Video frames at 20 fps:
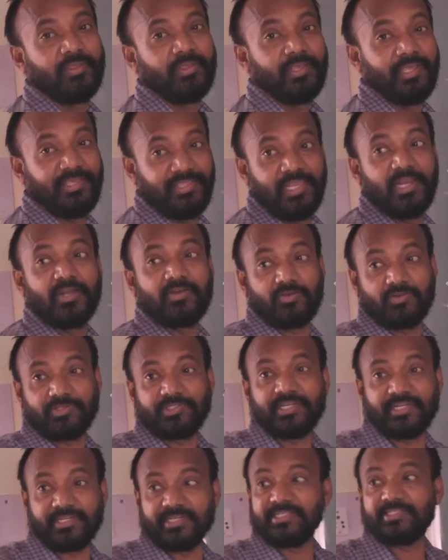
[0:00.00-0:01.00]
in
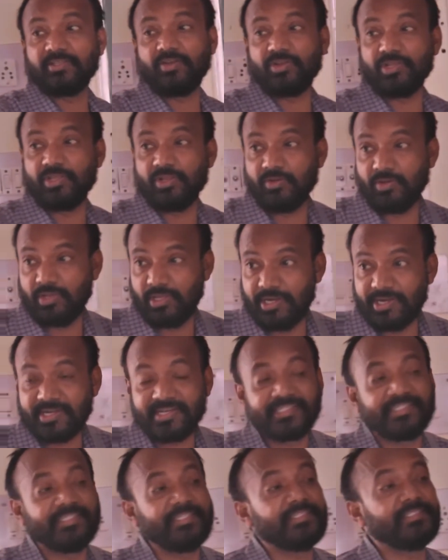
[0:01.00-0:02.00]
electrostatics or
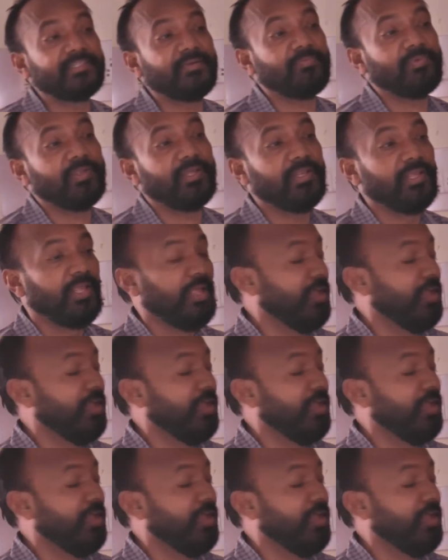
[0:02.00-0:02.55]
electricity chapter,